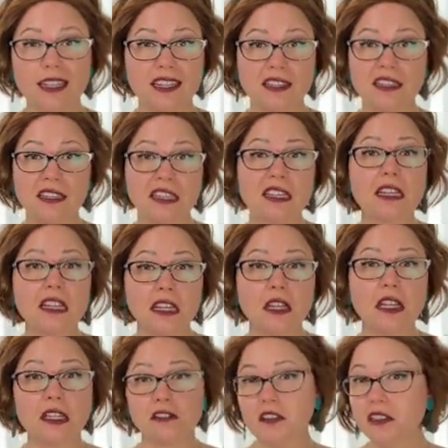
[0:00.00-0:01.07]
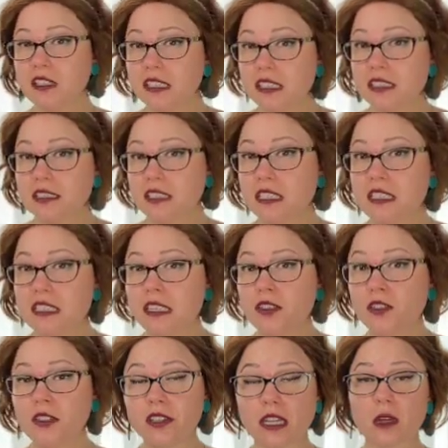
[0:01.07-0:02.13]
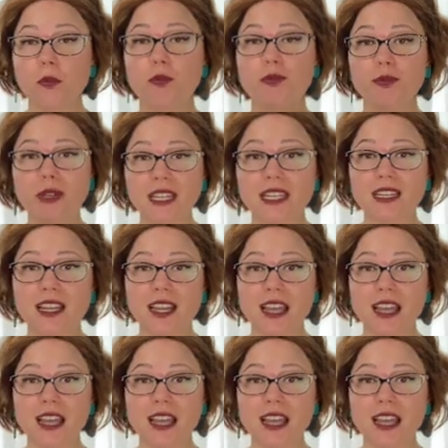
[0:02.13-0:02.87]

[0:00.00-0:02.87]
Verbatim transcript: and it can get really disgusting looking, but